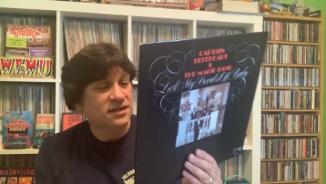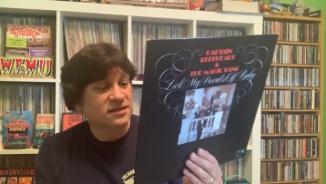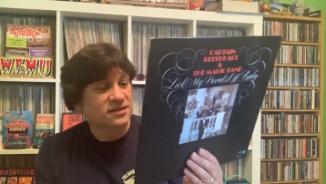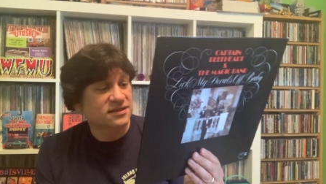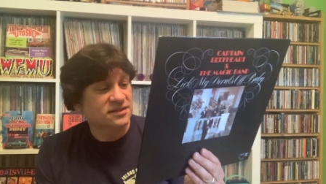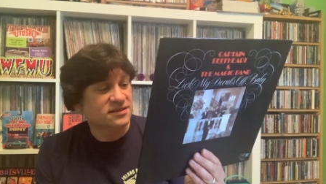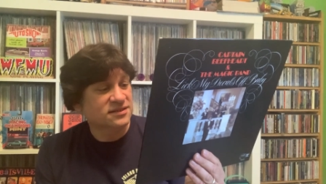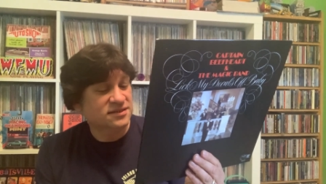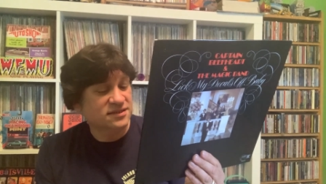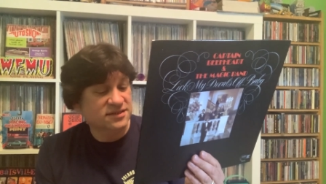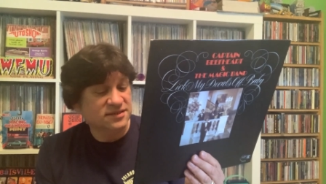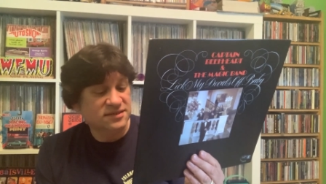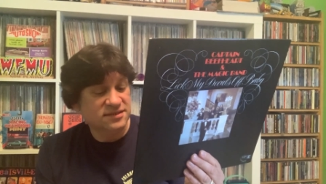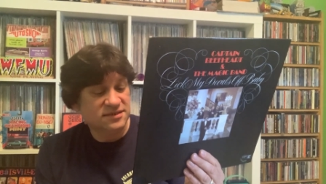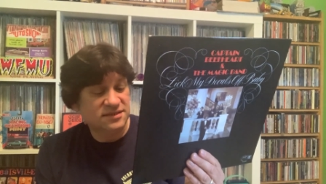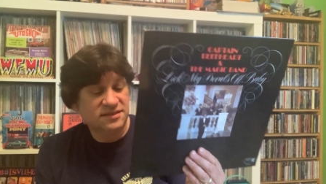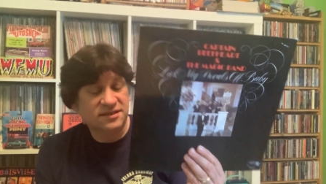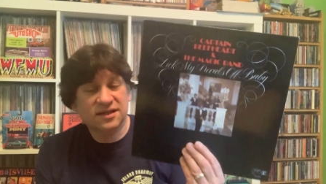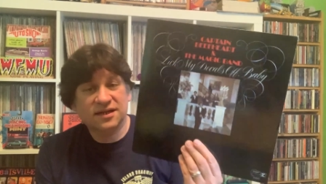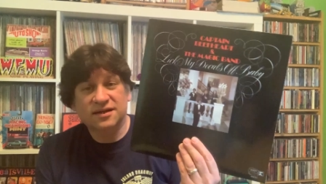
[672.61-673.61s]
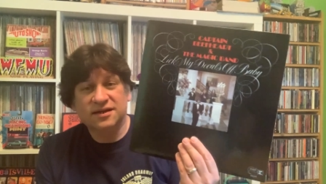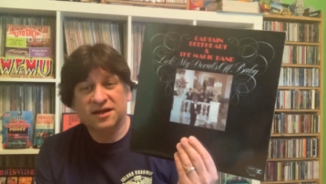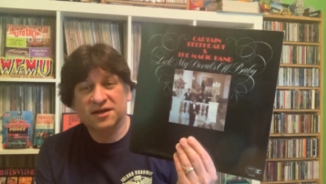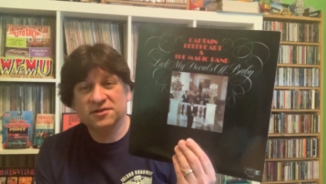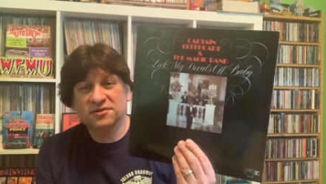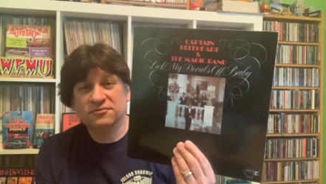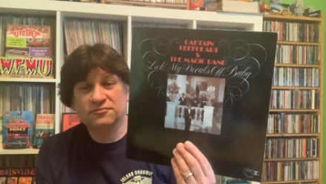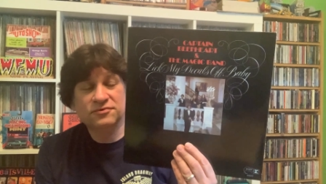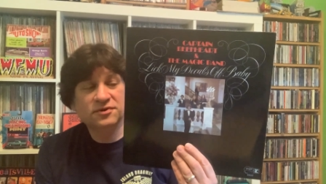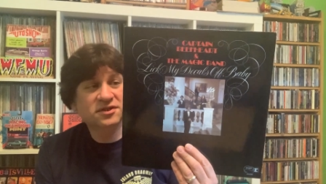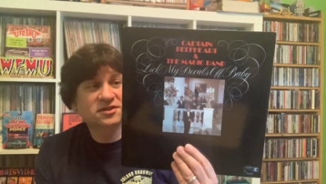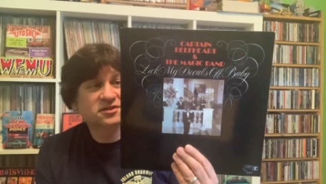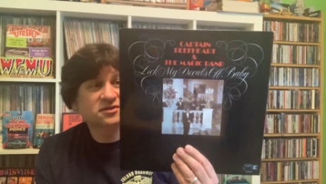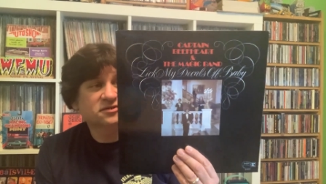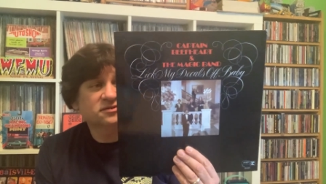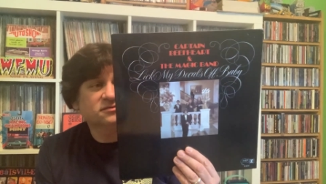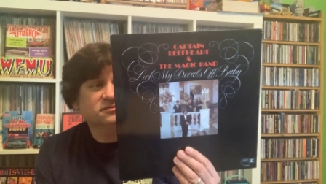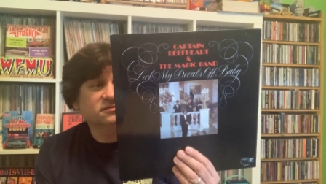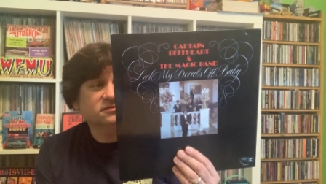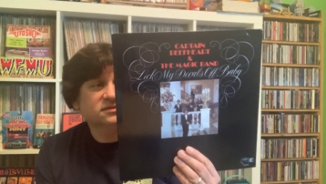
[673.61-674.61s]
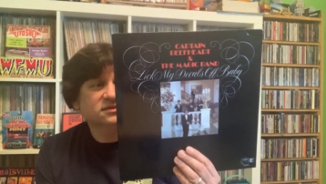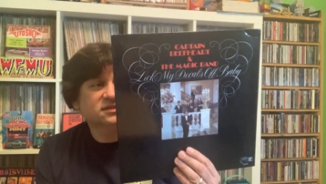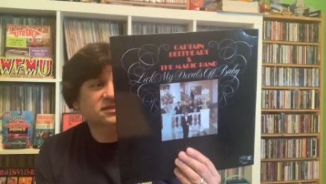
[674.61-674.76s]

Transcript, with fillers: This is not an original.